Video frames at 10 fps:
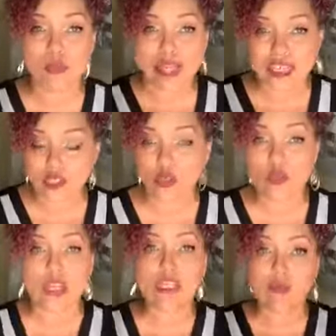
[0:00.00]
to me as
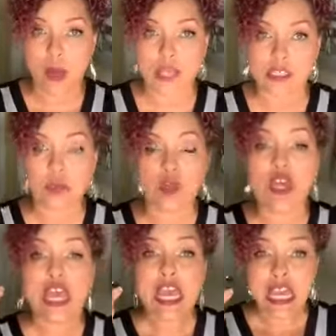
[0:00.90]
soon as
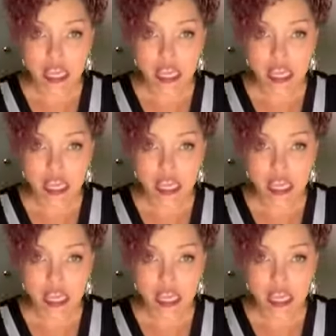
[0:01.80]
possible